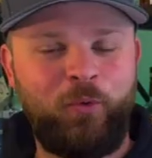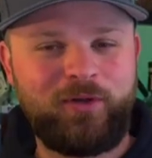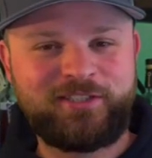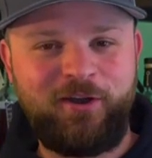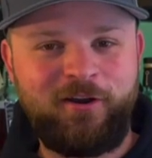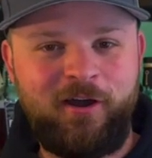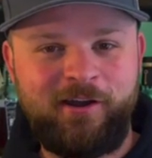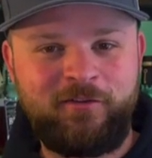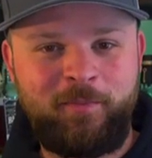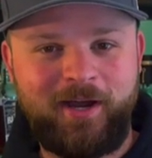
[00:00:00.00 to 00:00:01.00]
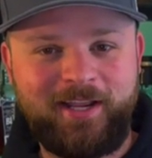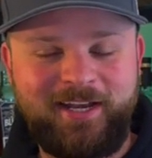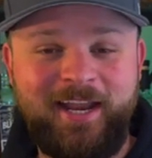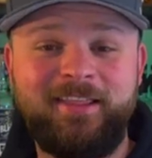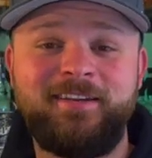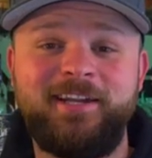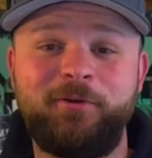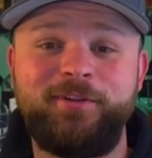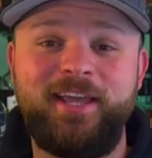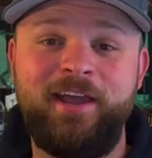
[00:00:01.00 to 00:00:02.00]
What's going on everybody? Nathan
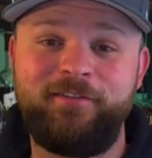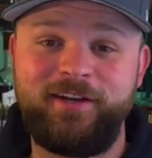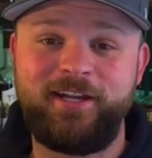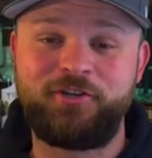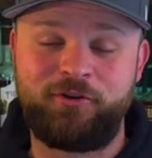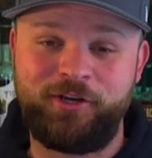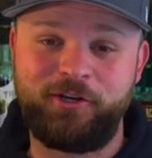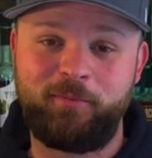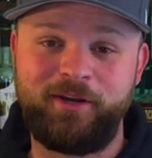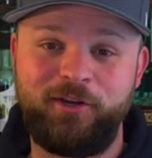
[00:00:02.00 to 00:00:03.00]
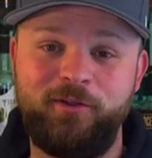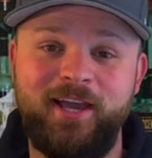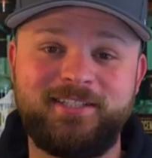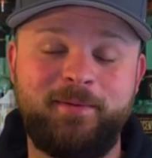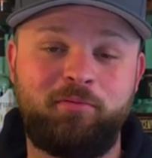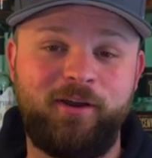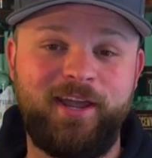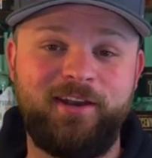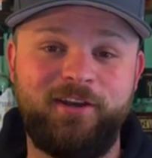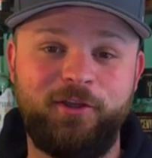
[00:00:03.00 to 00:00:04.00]
here with the Everyday Drinker bringing you guys a
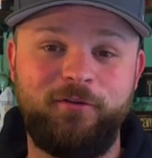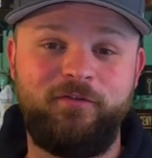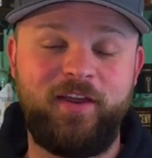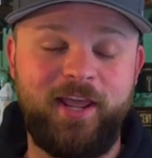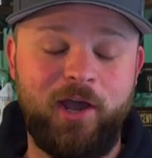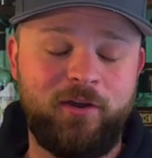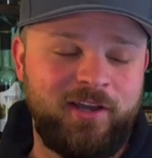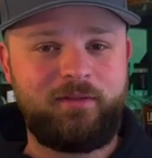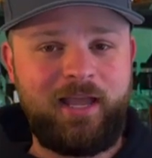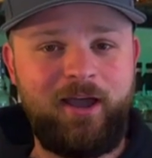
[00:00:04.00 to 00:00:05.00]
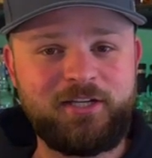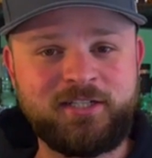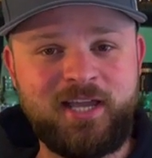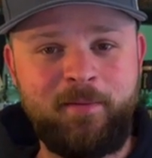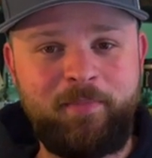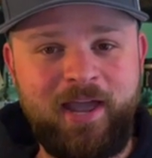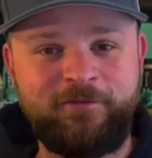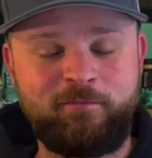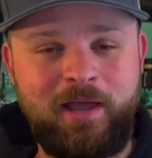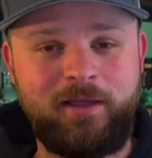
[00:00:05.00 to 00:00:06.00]
brand new video. Now I just got back
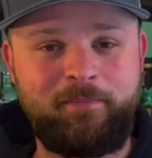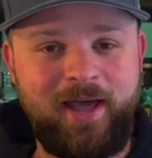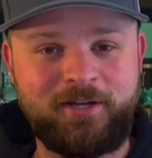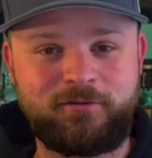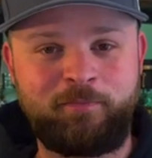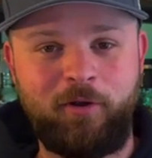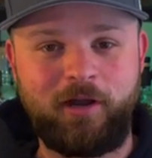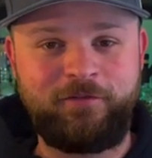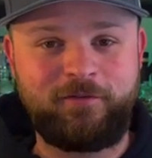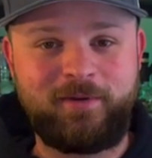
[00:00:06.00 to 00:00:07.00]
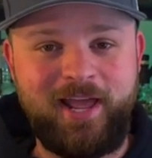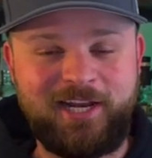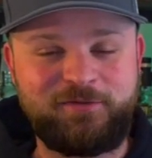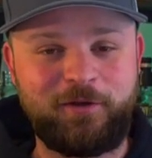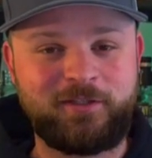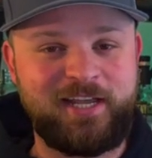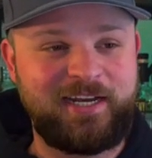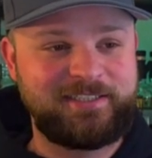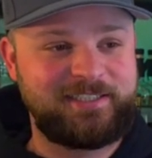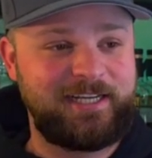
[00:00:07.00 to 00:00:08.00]
from my bachelor party from Nashville,
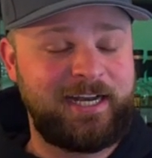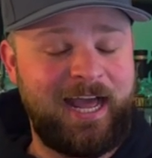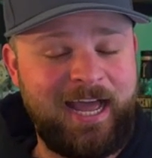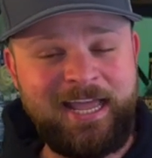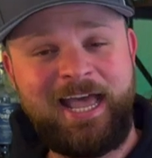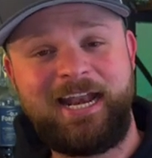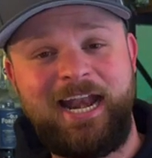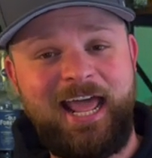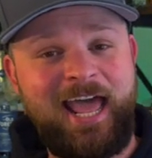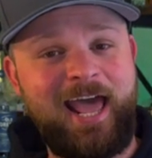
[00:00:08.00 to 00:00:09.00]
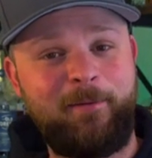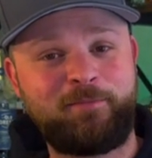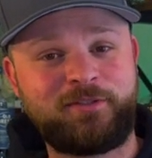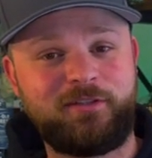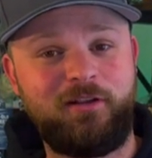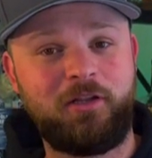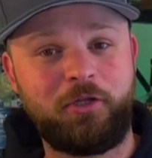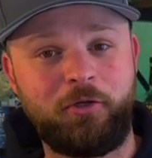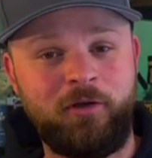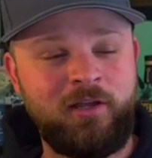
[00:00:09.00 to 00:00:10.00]
Tennessee and I had an
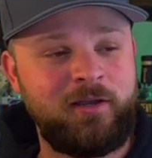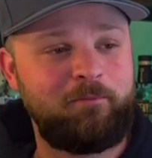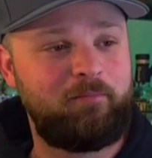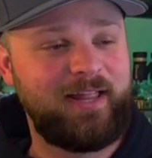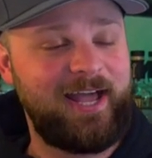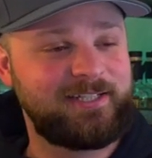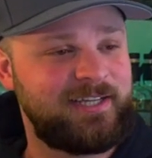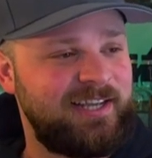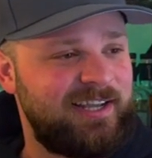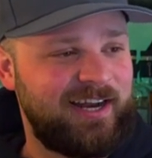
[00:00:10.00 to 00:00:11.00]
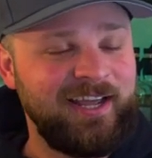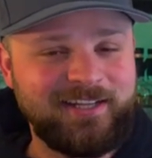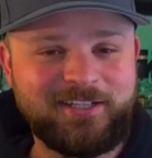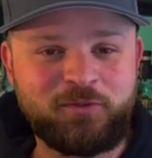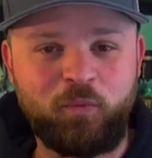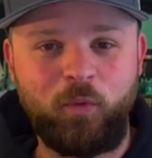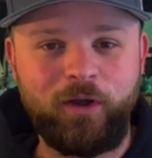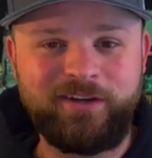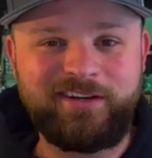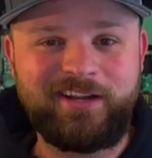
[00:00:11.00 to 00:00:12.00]
absolute blast. And I had this
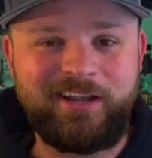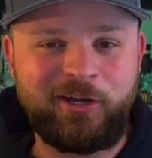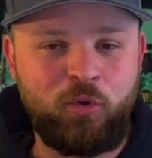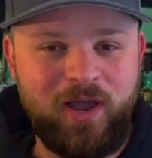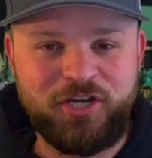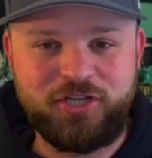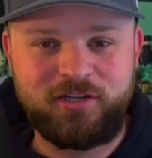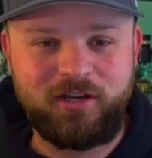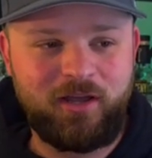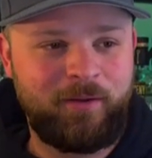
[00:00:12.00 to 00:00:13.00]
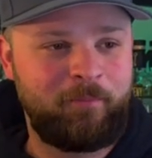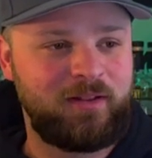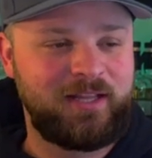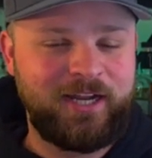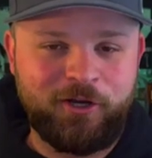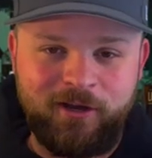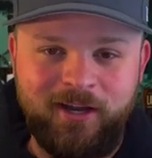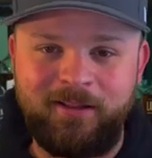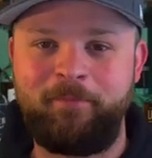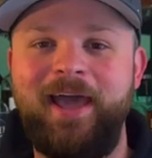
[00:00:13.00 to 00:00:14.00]
one question
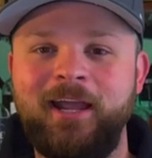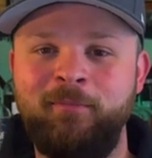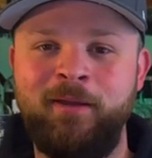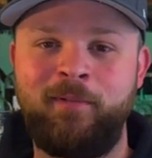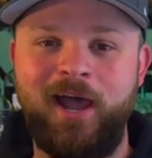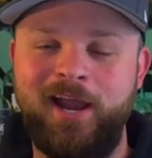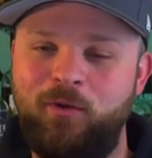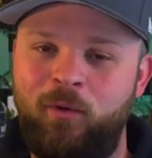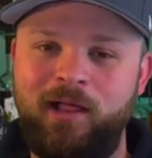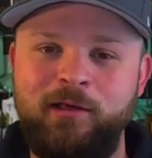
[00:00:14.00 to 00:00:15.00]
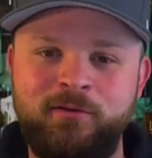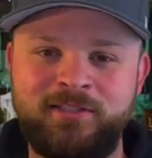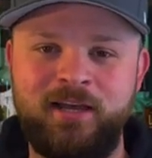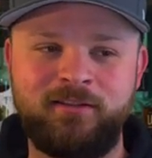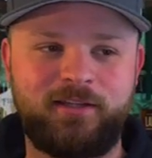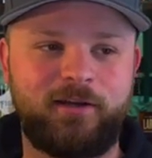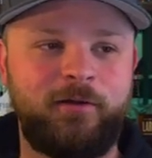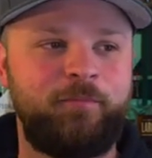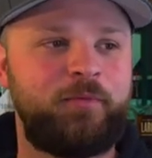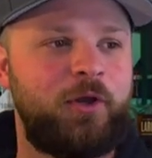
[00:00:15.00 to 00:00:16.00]
lingering in the back of my mind while I was out
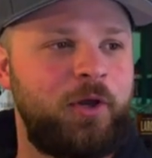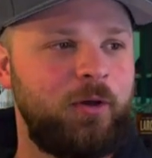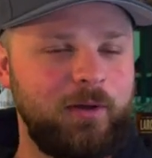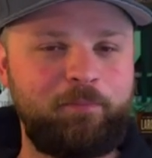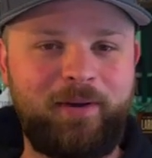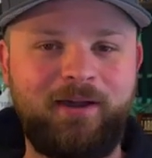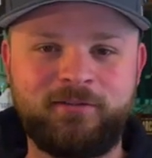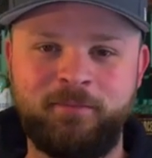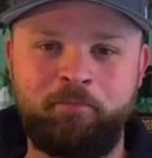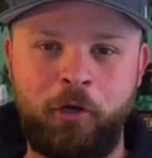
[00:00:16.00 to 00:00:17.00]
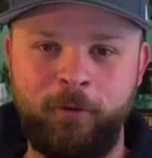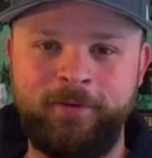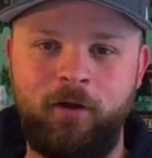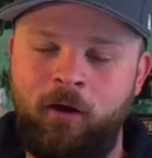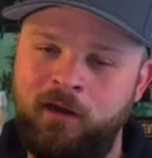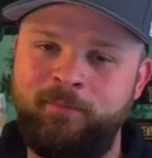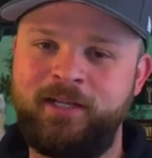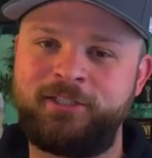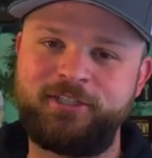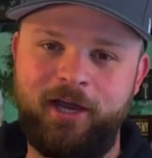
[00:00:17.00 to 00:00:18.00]
there what bottles of bourbon on
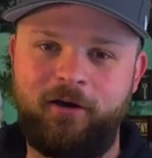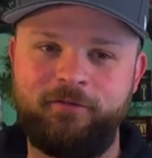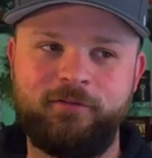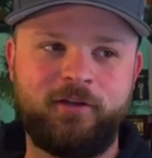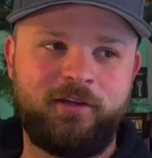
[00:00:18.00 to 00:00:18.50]
my shelf